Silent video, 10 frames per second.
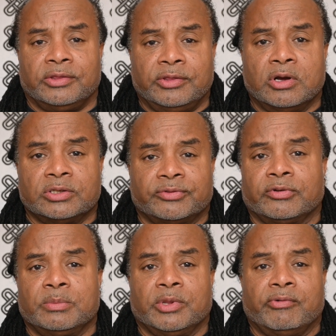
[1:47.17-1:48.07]
those
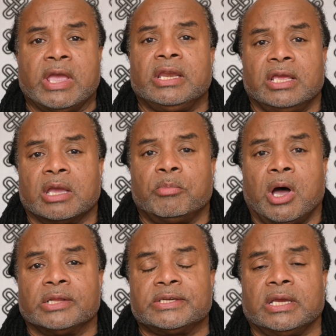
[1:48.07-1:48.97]
from the reigning
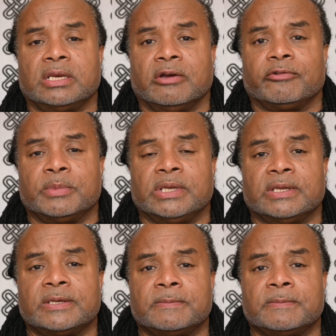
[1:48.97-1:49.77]
apartheid government.